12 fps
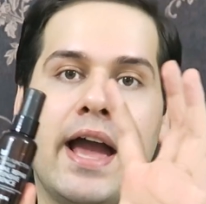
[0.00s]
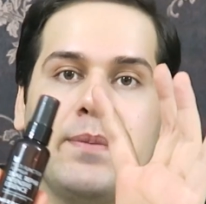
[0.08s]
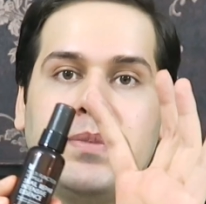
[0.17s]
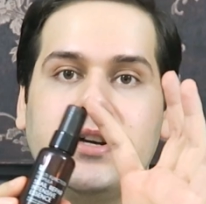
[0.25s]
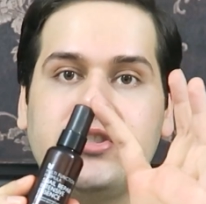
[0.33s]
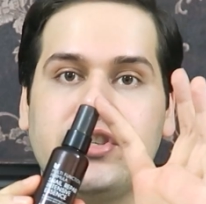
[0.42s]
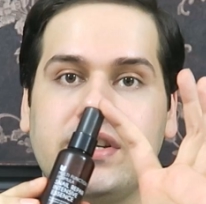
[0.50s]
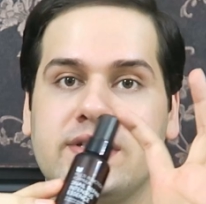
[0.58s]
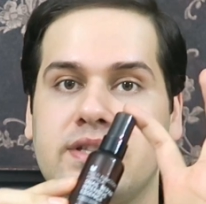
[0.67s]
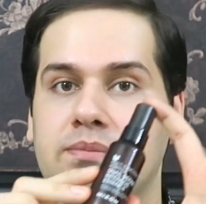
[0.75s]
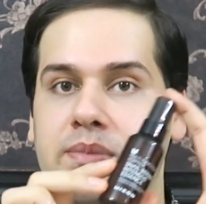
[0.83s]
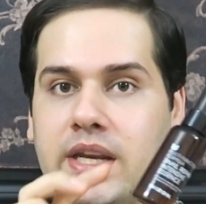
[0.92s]
I
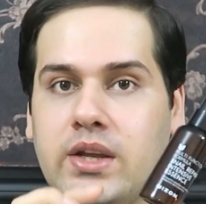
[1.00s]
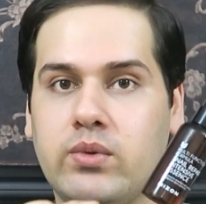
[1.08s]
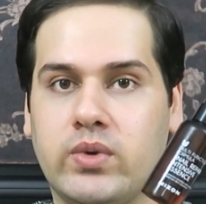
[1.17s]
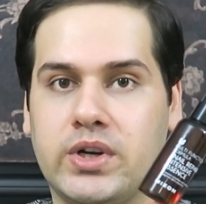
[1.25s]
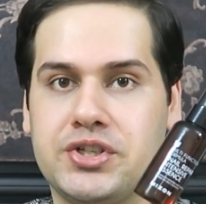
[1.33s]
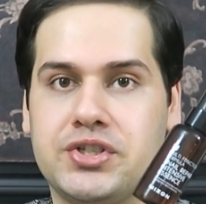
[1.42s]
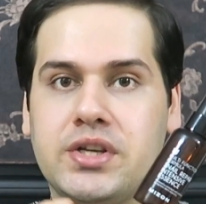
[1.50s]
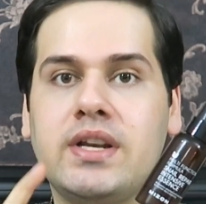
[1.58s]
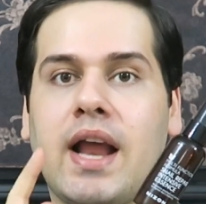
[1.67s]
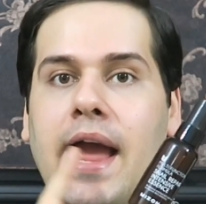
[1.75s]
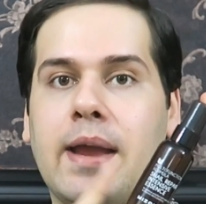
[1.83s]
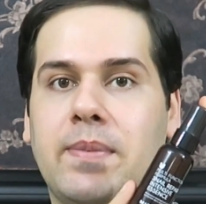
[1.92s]
purchased the mini
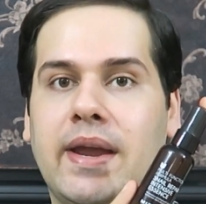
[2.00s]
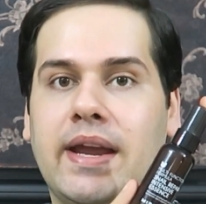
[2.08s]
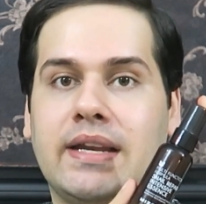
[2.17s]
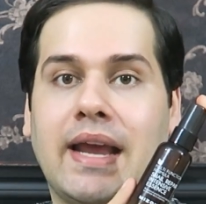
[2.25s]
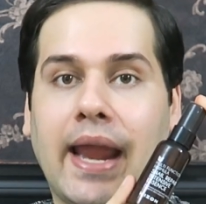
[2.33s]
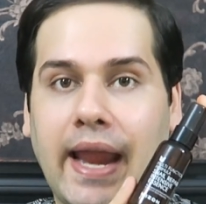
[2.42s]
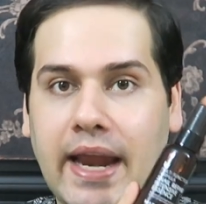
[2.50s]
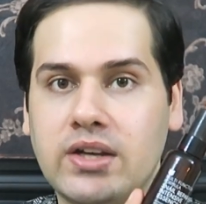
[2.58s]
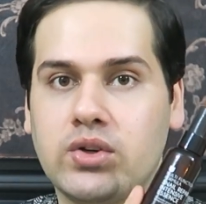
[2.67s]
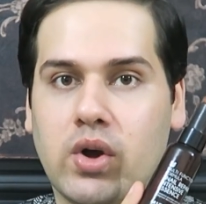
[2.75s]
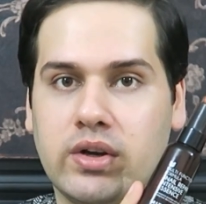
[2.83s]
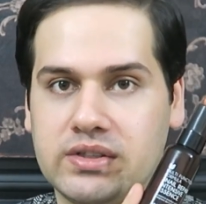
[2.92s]
version. I paid
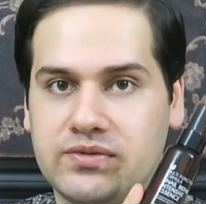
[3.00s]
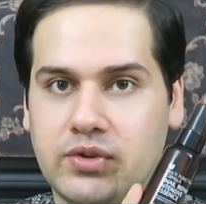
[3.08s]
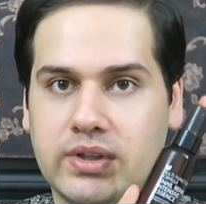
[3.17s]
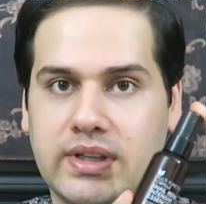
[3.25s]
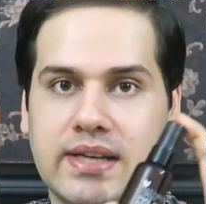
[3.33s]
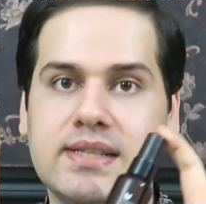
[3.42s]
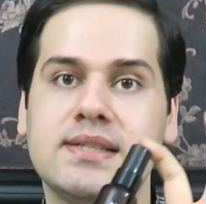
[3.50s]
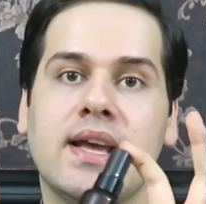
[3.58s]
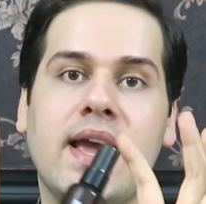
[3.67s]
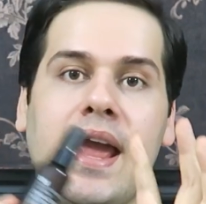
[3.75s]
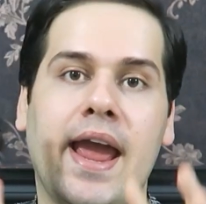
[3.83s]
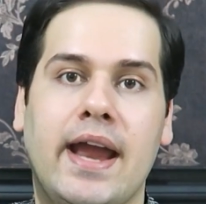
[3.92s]
$8 for this
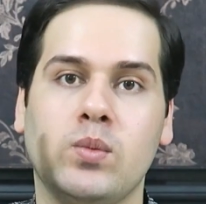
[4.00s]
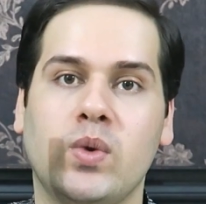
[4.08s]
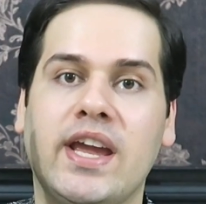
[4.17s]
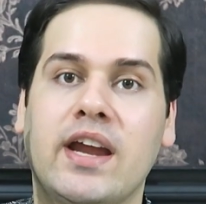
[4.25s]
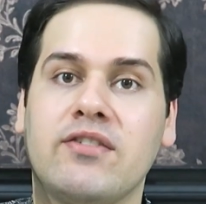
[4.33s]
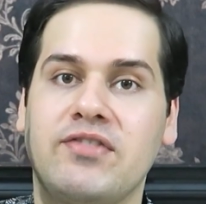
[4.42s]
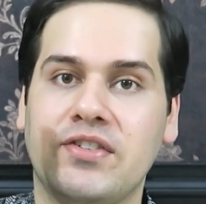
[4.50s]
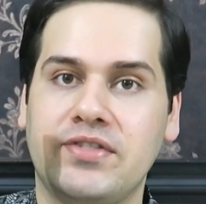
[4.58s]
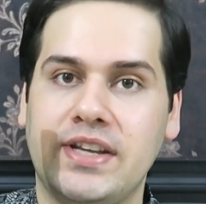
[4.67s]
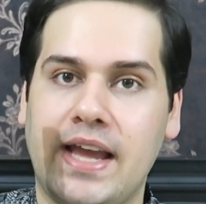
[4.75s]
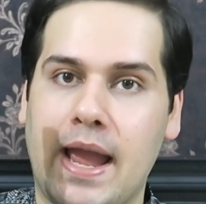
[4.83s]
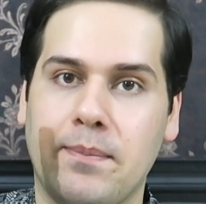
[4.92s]
and we get
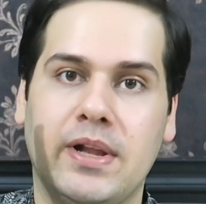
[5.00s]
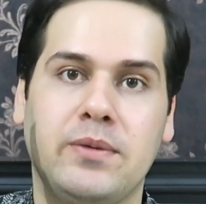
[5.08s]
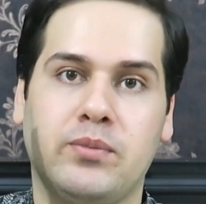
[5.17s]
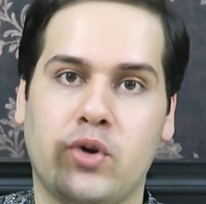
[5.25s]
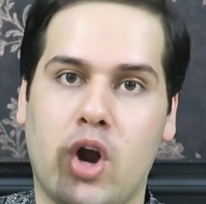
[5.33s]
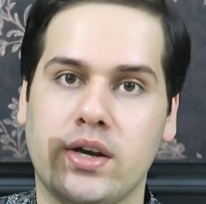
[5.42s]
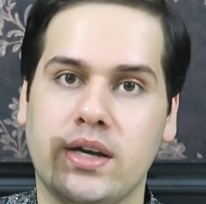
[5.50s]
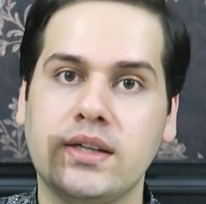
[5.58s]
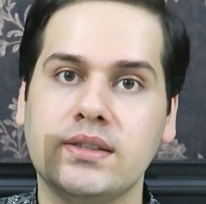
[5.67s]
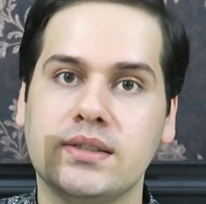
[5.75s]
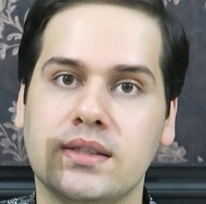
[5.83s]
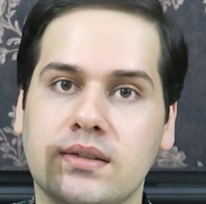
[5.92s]
50 ml
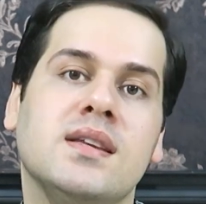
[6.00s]
product.